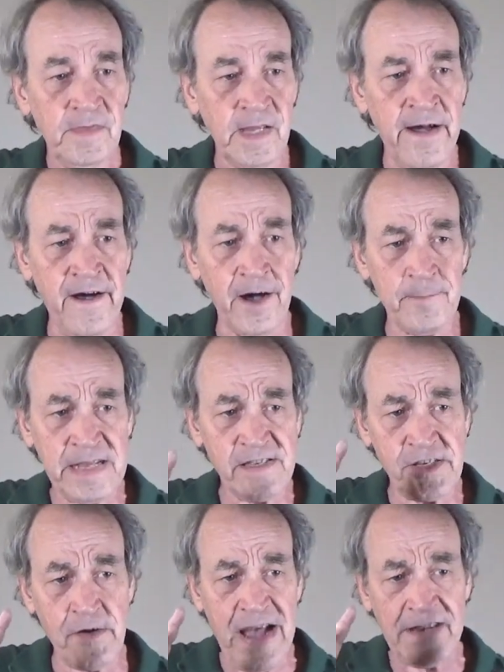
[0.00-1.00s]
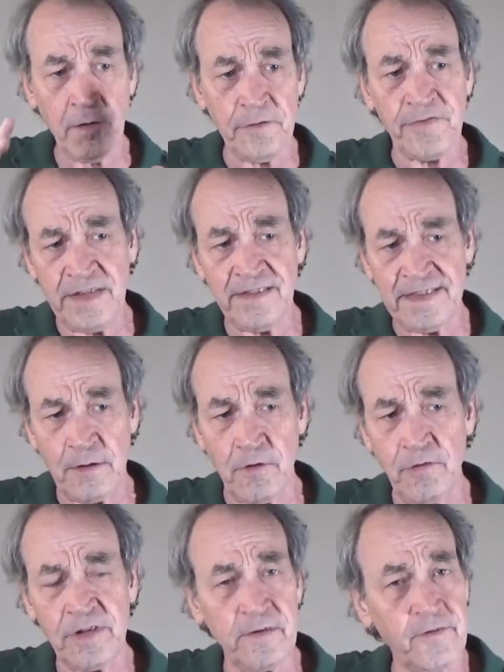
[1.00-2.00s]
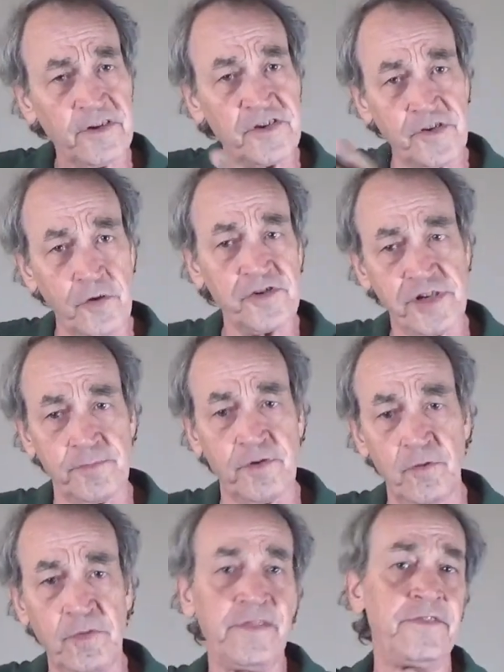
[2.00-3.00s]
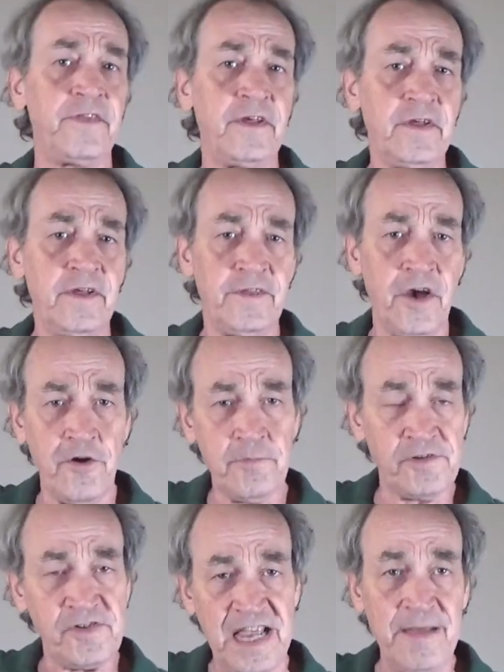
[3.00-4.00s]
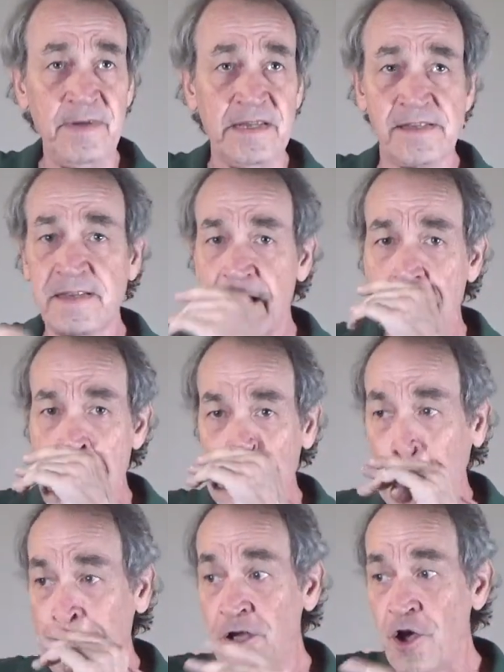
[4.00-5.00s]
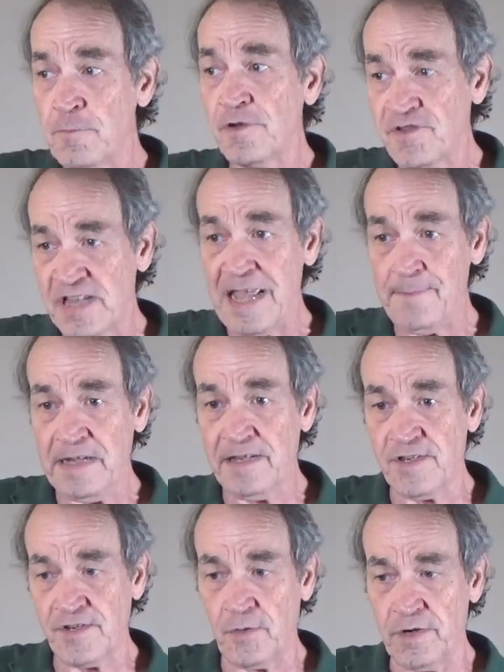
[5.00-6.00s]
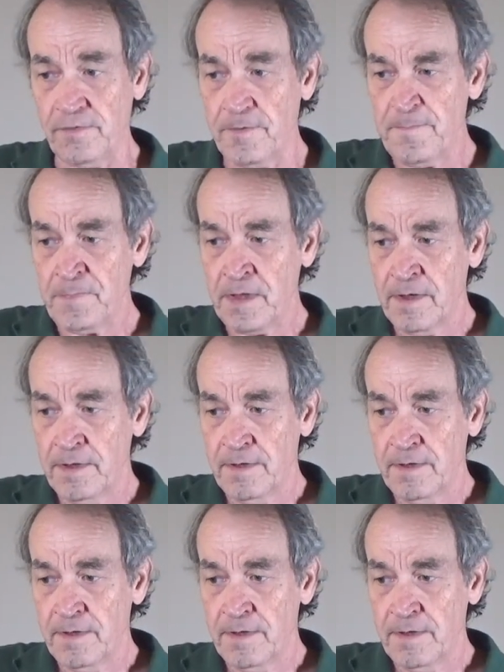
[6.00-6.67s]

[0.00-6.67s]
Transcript: And so I don't think that they were really very sociable with the Homo sapiens. I think the Homo sapiens sort of